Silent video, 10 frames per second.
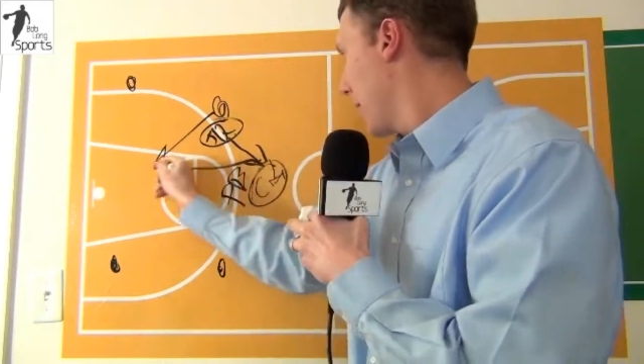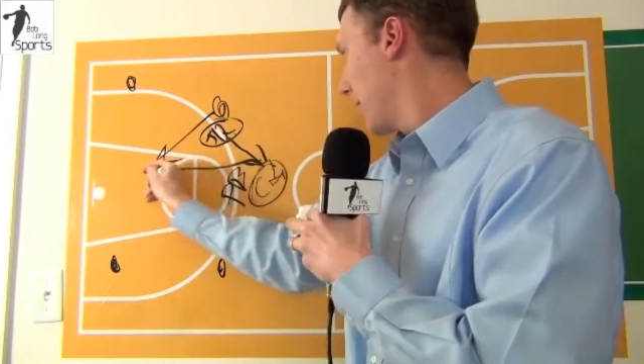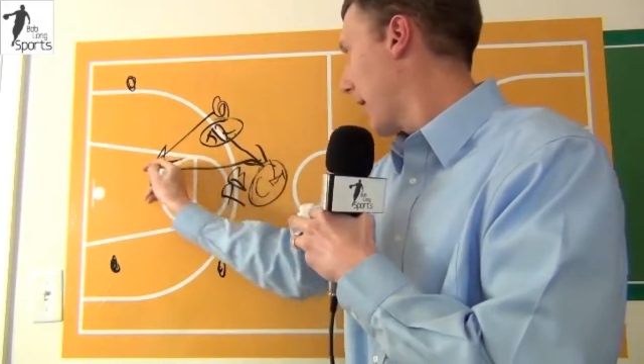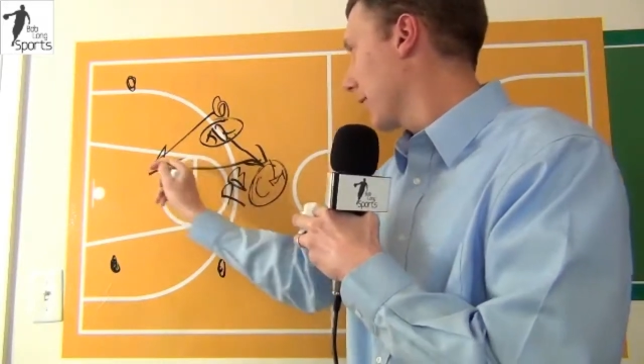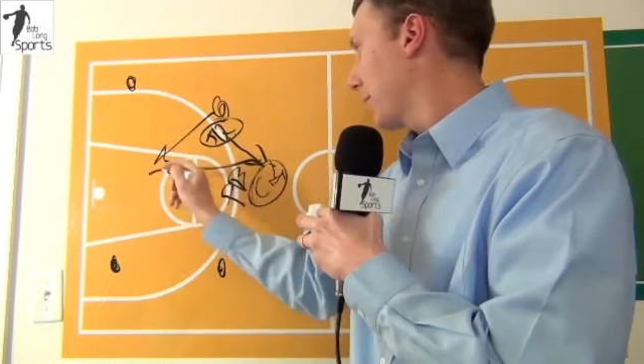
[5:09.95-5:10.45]

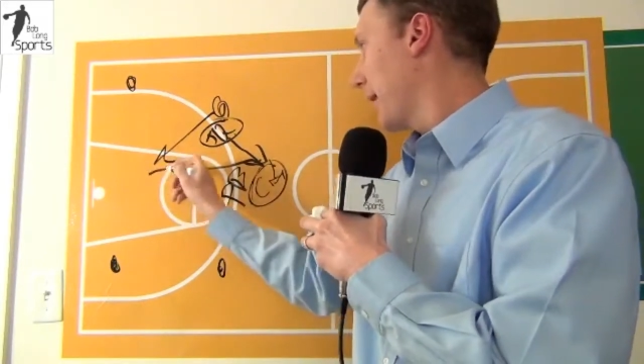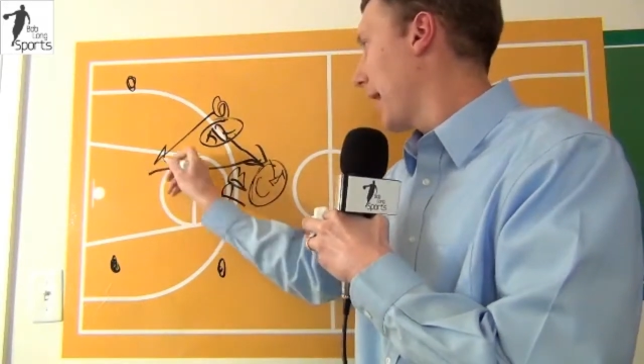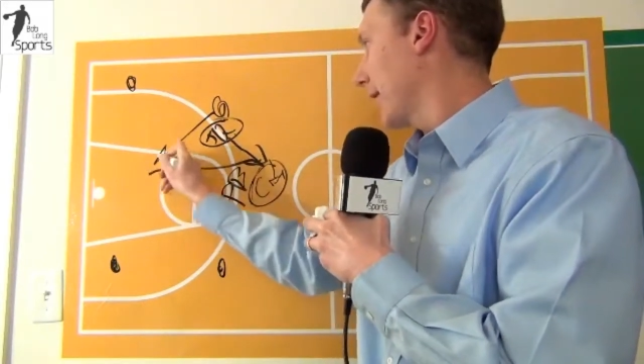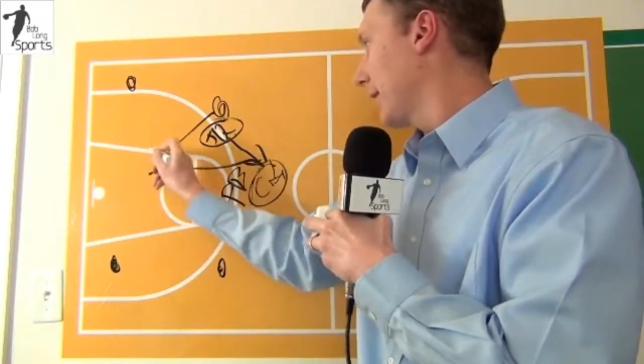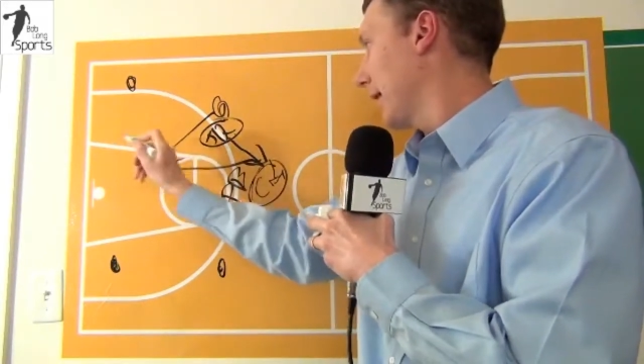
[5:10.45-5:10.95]
Bounce
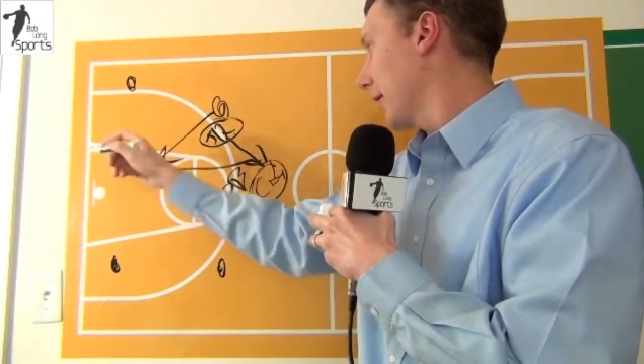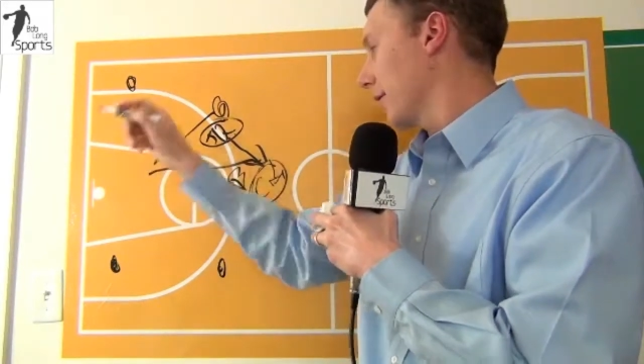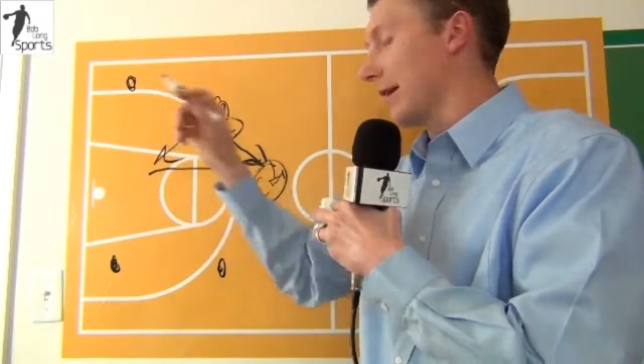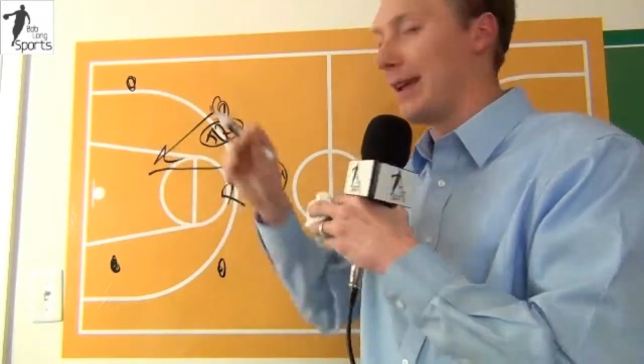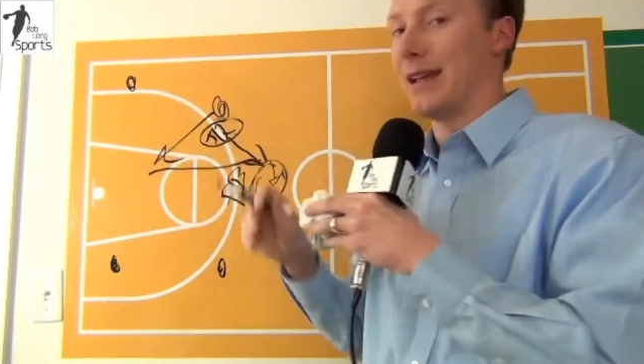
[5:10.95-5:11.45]
pass
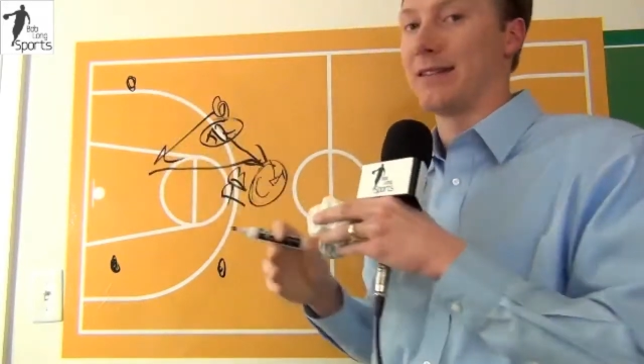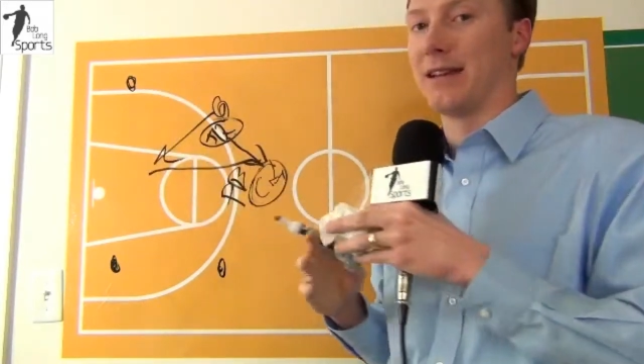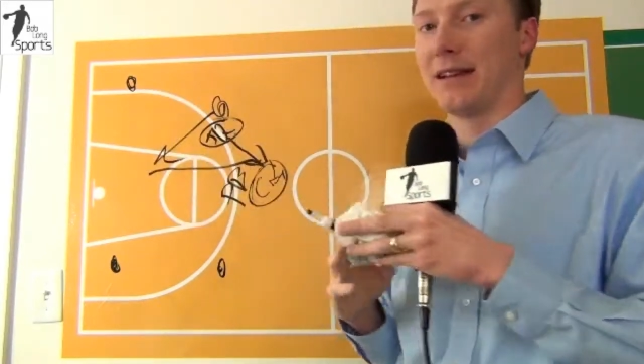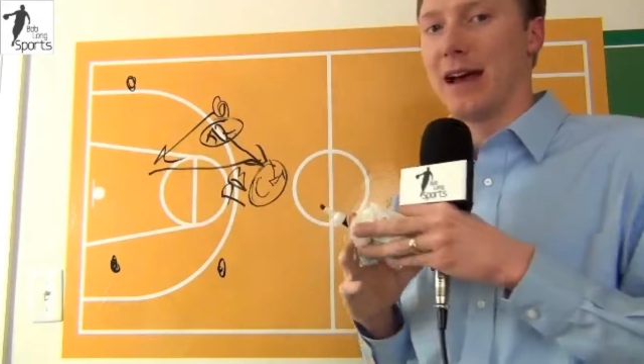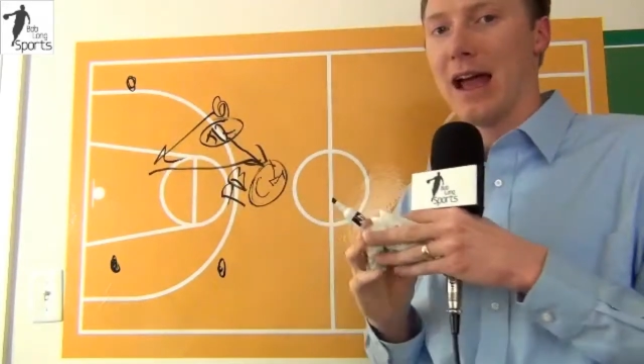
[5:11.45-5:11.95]
here,
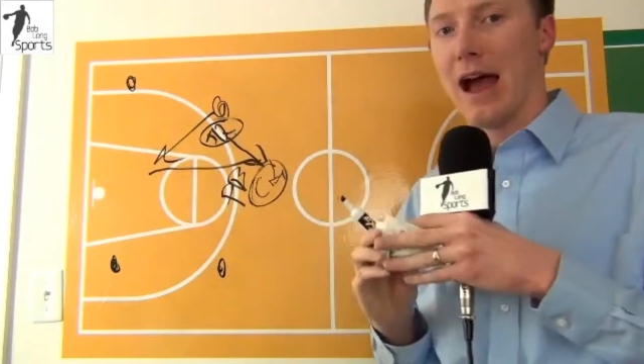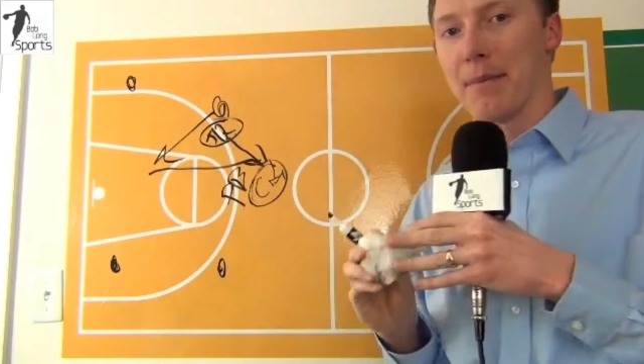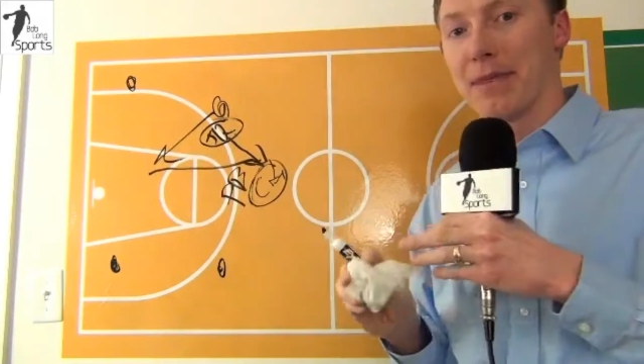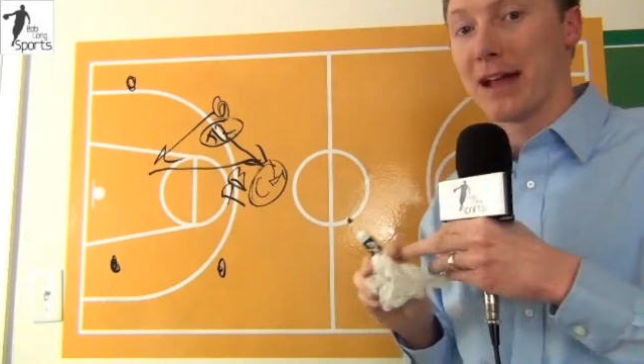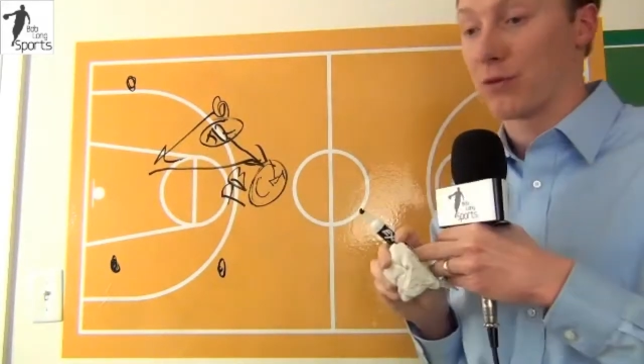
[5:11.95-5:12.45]
easy
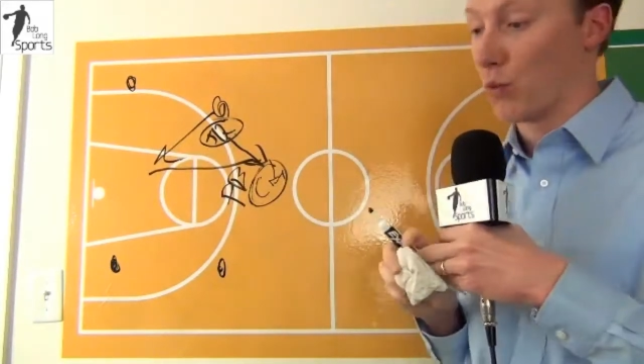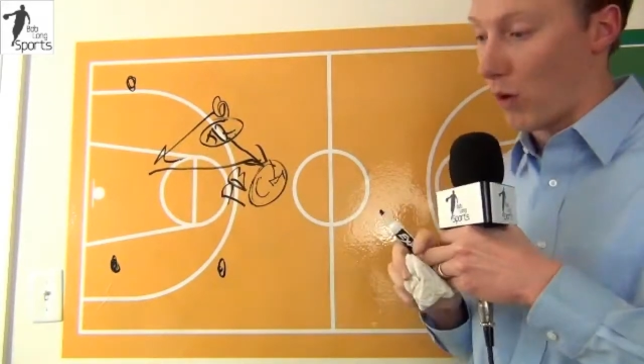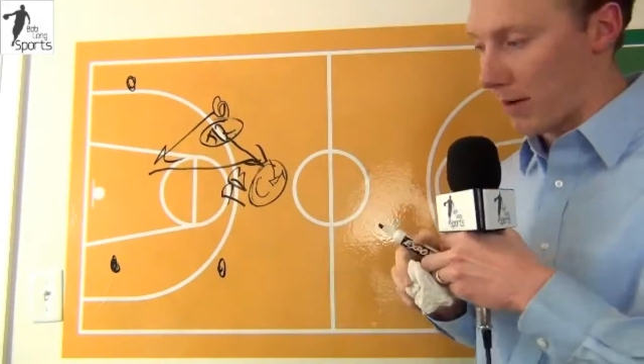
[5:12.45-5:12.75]
layup. That's one